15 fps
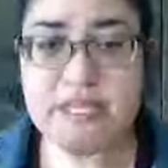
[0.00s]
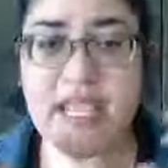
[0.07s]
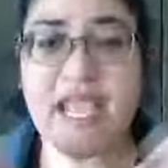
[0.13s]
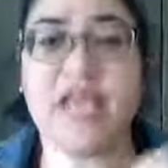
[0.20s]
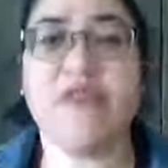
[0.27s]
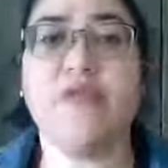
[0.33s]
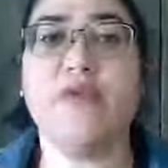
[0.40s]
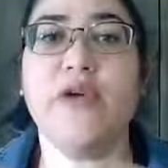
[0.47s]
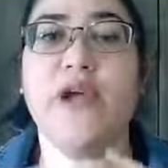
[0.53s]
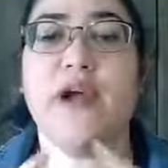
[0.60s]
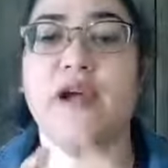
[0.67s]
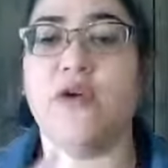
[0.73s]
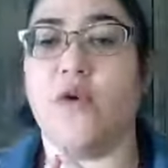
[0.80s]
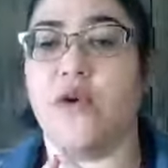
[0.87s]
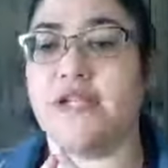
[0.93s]
if we
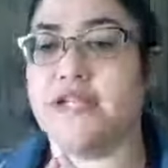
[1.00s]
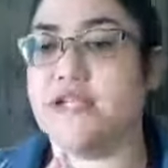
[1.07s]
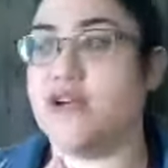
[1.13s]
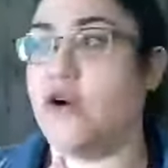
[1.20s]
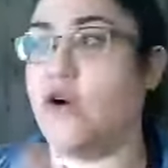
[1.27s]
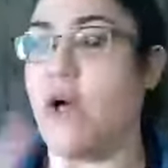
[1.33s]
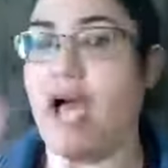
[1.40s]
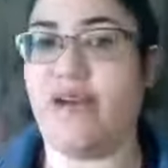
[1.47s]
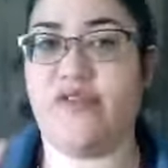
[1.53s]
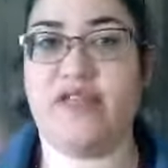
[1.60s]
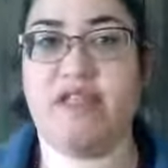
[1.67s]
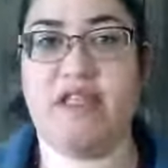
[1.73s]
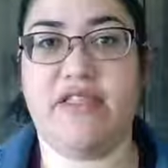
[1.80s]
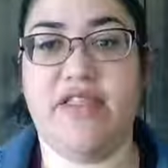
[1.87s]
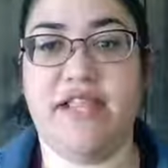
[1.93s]
are going to go after
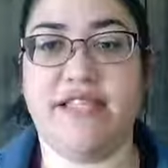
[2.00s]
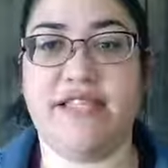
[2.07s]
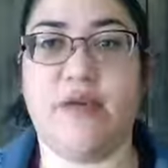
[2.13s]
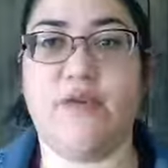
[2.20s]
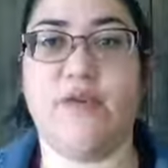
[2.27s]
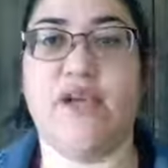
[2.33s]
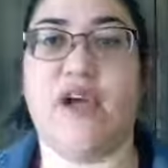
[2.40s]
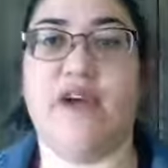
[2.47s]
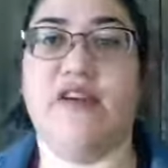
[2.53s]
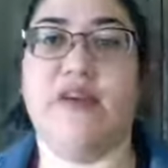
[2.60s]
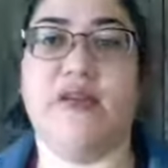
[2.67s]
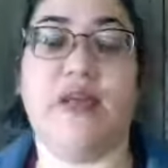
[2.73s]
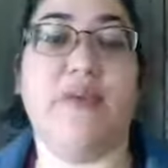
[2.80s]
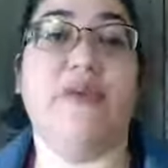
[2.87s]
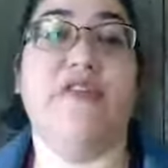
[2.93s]
the things that we are
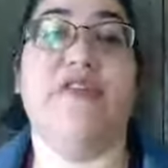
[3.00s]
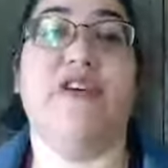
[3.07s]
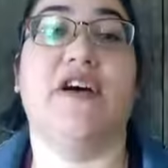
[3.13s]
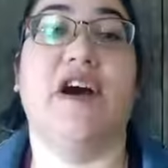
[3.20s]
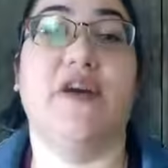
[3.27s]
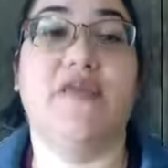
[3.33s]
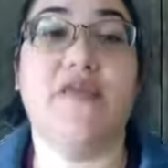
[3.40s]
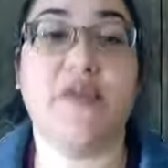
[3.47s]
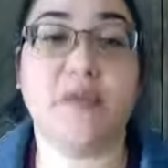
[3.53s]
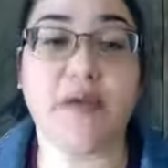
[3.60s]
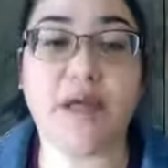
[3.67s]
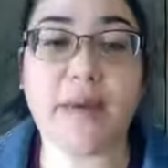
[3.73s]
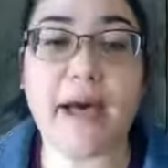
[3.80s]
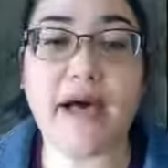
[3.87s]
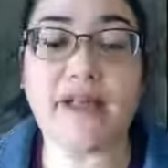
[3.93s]
that we feel
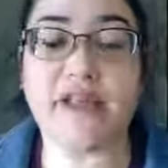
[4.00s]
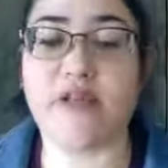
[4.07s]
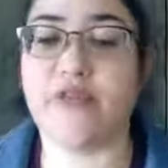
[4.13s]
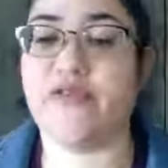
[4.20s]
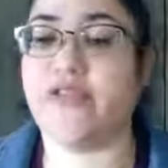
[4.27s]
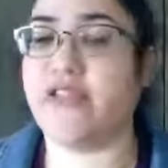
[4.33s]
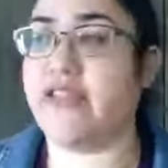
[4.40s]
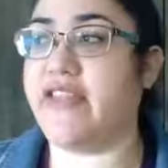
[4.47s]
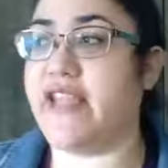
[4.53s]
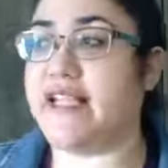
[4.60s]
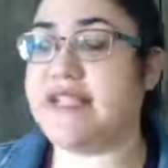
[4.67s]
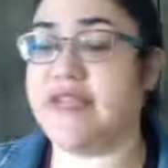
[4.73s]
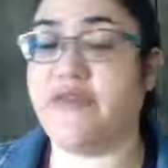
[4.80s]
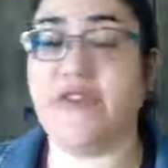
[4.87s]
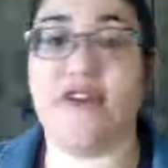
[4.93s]
comfortable about, the, the
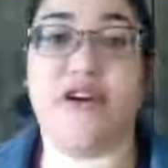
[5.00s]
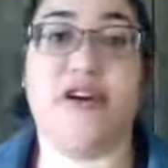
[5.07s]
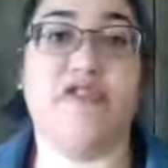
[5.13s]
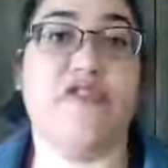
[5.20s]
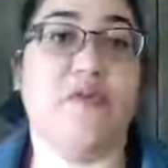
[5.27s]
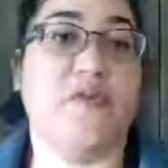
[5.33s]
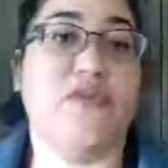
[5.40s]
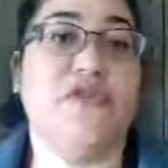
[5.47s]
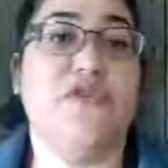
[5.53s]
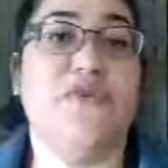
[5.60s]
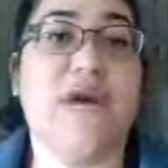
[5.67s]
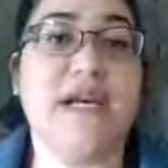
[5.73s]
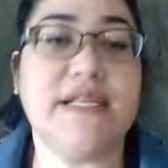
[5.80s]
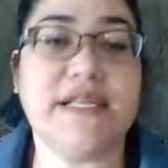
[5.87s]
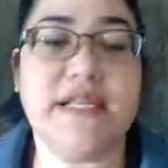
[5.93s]
things that feel comfortable to
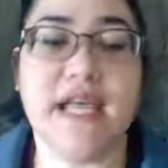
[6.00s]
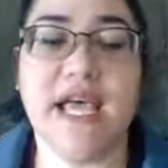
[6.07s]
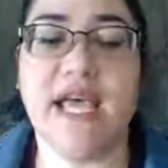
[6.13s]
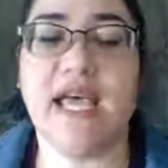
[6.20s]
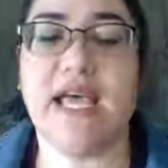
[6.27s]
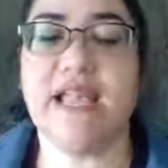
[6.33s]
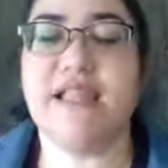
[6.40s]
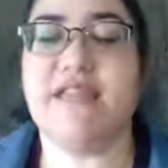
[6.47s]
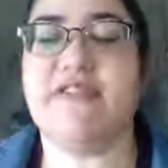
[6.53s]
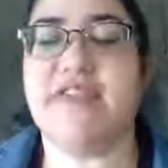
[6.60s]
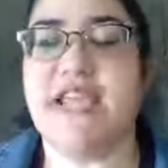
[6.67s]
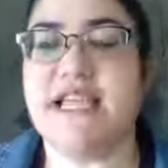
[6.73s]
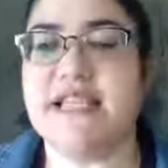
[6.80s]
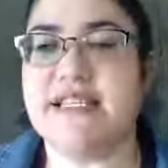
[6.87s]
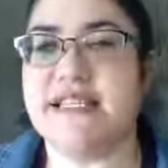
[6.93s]
us, the
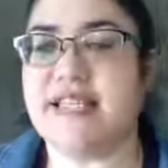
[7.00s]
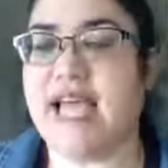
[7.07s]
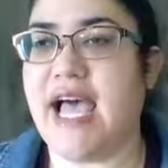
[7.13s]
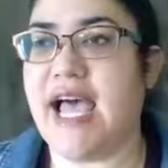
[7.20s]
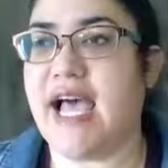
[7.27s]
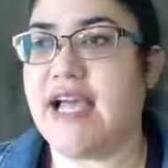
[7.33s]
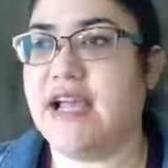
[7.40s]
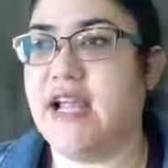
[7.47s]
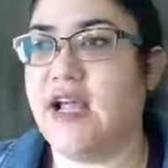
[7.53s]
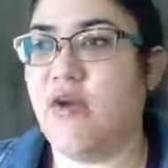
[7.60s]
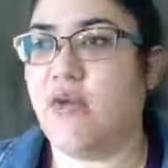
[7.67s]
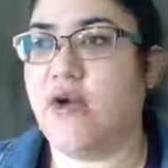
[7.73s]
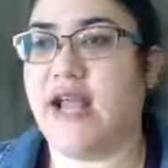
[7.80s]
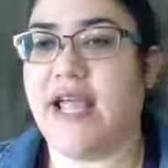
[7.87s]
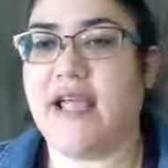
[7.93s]
things that
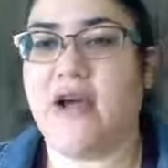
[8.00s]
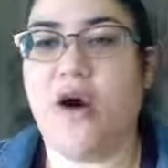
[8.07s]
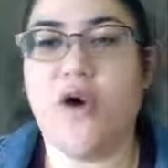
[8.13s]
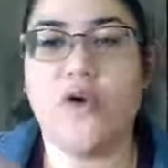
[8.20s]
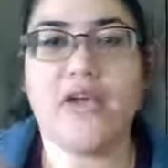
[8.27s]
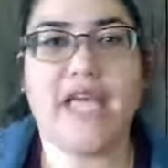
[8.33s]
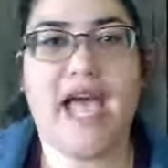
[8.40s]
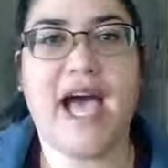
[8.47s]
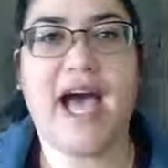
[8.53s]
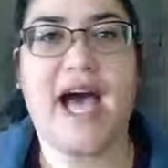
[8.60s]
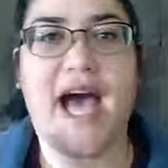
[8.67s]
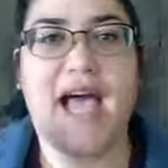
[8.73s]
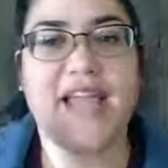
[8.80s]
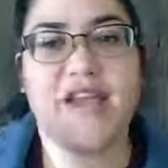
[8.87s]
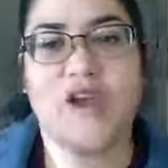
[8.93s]
we're like, oh
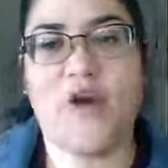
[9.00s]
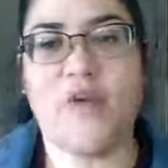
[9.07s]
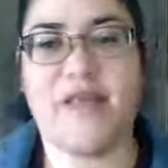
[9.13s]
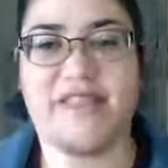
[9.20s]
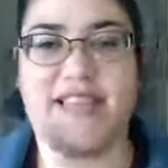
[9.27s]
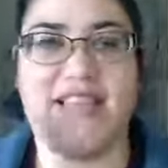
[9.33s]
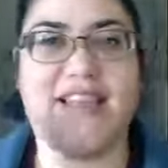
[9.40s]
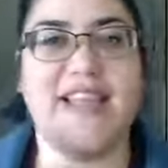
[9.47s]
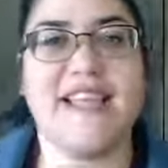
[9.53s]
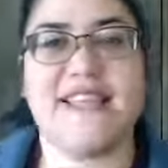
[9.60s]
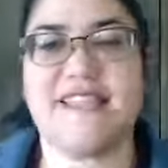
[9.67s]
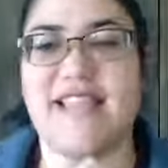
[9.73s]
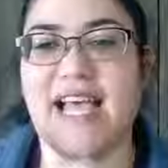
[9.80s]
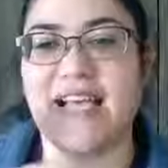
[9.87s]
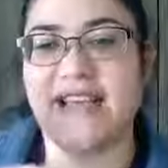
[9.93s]
yeah, I know what that
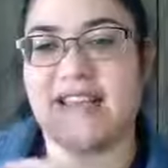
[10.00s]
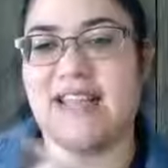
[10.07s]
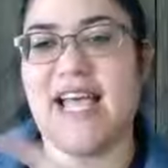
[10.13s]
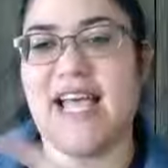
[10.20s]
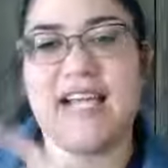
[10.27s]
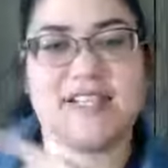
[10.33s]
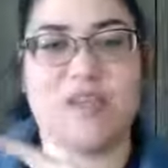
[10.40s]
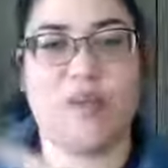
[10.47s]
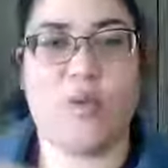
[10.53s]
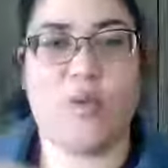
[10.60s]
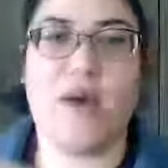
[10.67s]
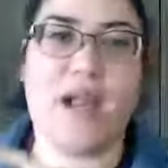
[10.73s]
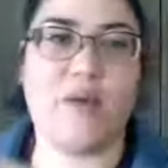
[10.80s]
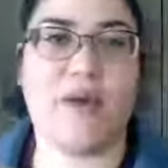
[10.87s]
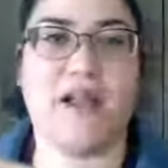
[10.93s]
is. That that's the
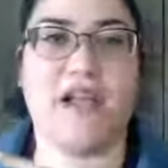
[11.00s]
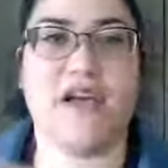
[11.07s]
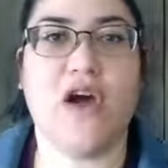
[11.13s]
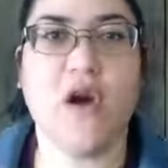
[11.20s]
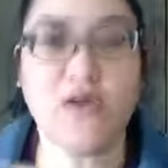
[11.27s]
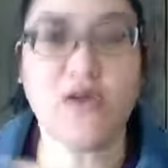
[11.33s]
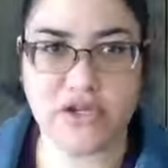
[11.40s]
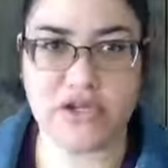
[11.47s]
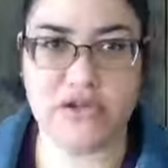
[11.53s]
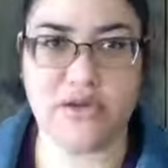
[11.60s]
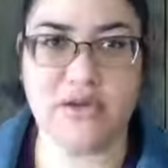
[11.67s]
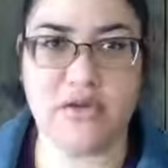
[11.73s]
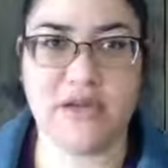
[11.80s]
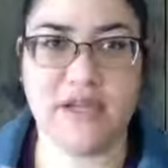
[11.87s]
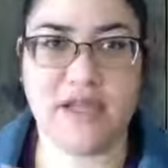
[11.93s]
one I want to go
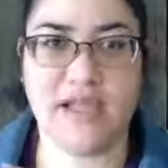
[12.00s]
to